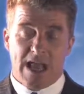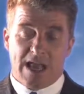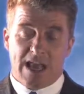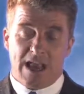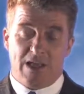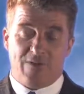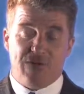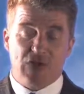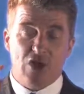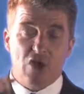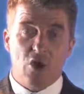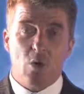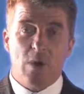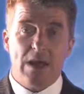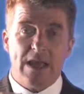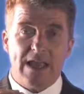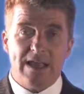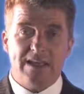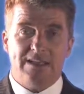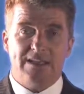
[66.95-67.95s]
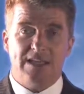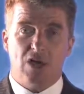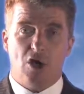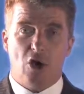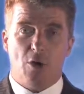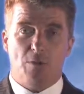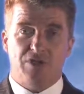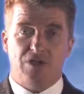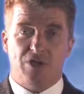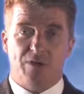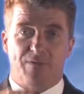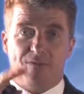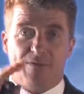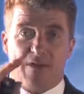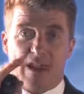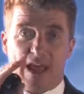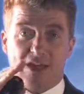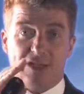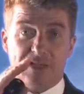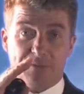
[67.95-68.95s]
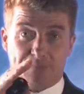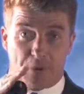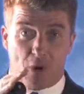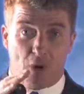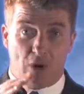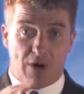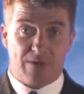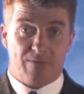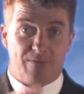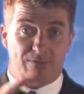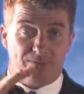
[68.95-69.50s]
If you heat it up to flash point,